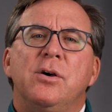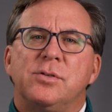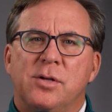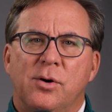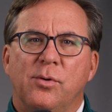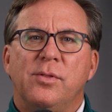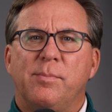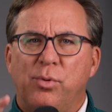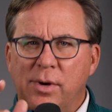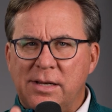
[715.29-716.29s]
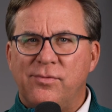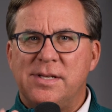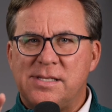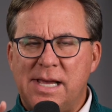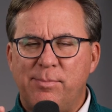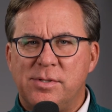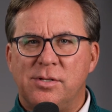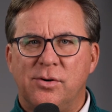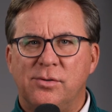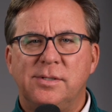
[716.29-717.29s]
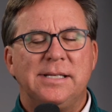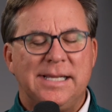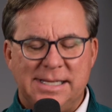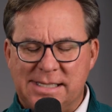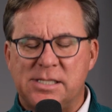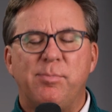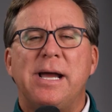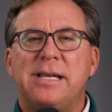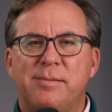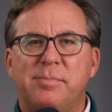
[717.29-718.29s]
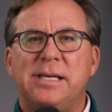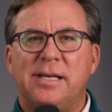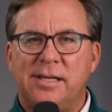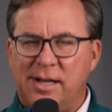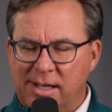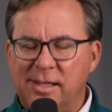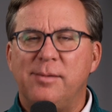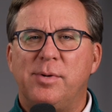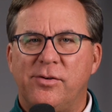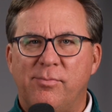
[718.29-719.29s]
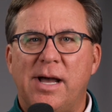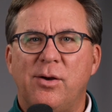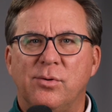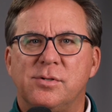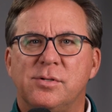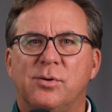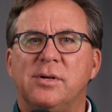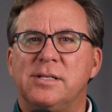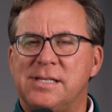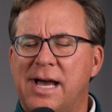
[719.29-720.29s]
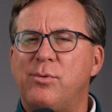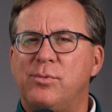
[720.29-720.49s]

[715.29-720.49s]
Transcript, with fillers: So, the point of this episode despite it being a little bit of my own story, is not